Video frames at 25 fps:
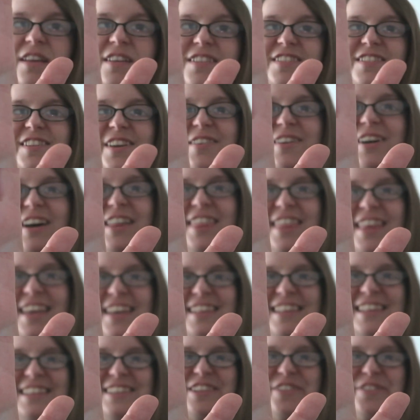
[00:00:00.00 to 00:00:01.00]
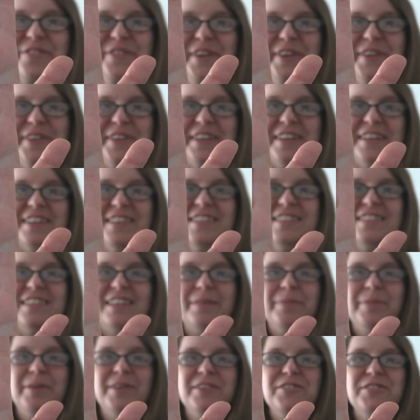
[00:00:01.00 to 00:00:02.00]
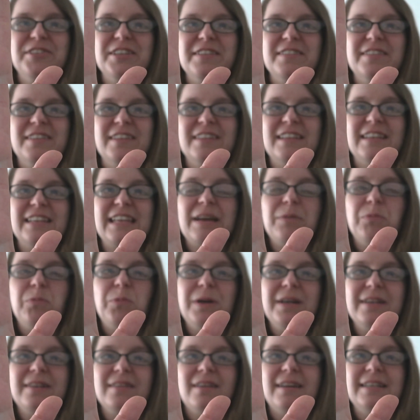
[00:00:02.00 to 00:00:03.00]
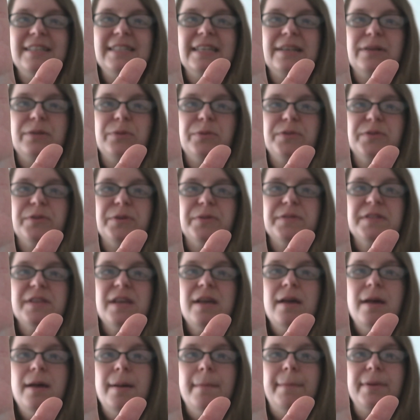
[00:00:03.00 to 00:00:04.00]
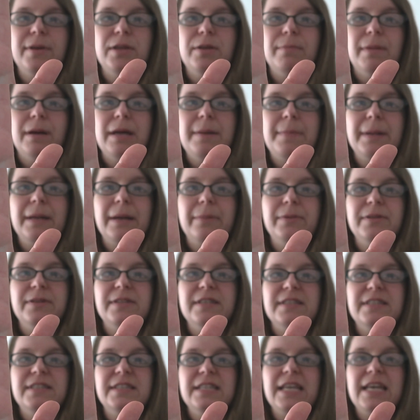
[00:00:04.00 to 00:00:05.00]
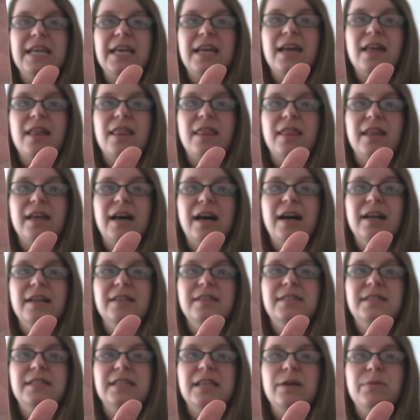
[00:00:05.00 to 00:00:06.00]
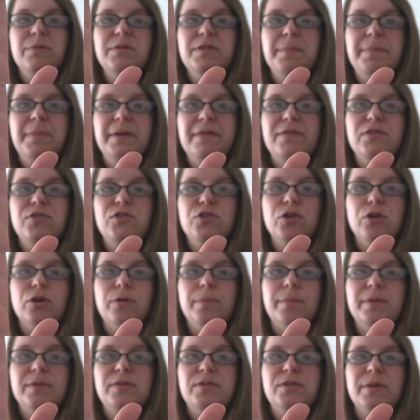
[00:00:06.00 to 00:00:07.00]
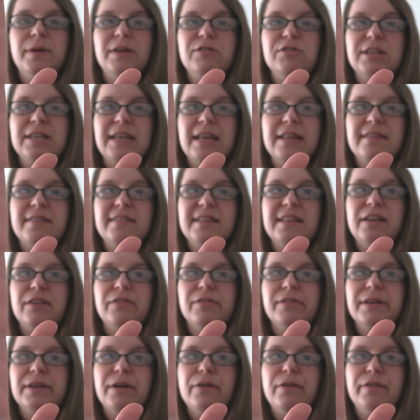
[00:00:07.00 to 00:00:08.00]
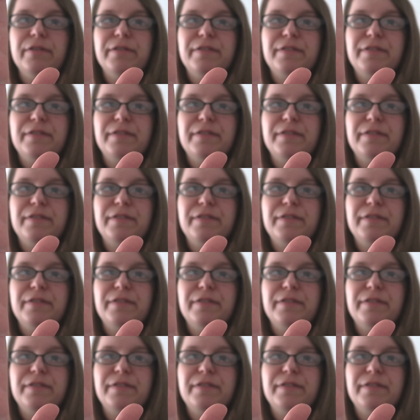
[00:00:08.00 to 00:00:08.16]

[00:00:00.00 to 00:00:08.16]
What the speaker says: So I think this is focused. Apologies, because again, weird lighting and all sorts. But you may be able to see that it was a bit of a job to actually get this leg ring off.